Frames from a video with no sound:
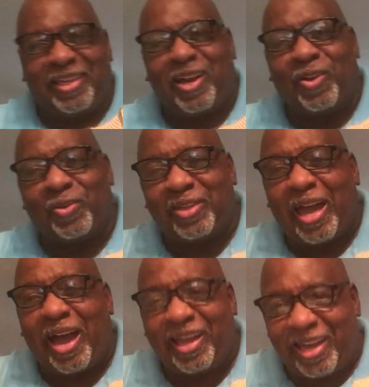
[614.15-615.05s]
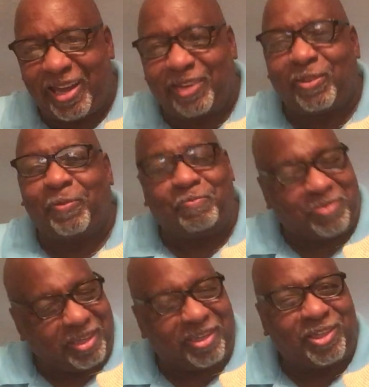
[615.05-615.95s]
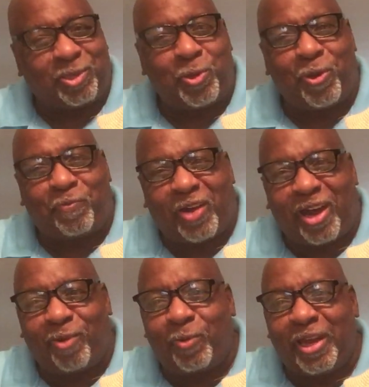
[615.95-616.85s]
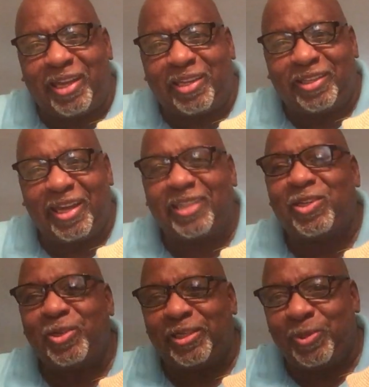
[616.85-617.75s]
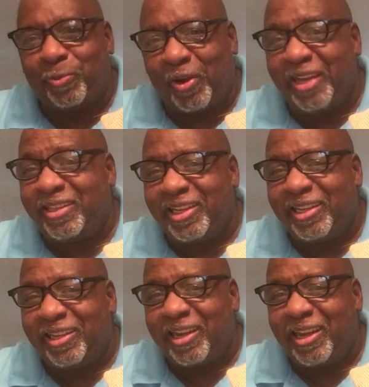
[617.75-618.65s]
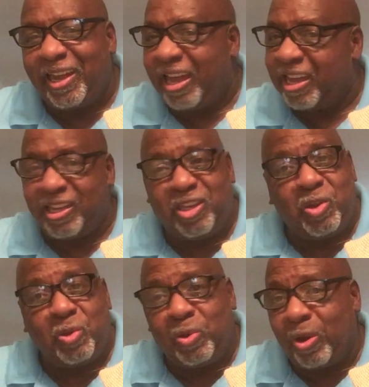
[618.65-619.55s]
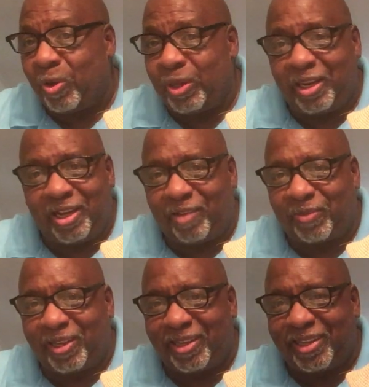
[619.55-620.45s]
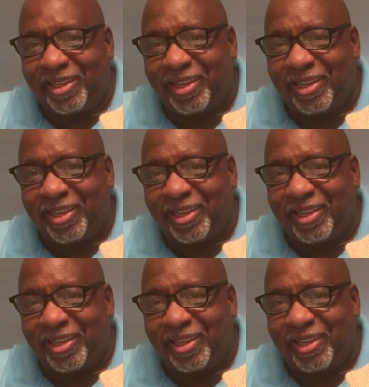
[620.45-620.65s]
Cause I got a surefire way that you can do bracelet and you gonna love it.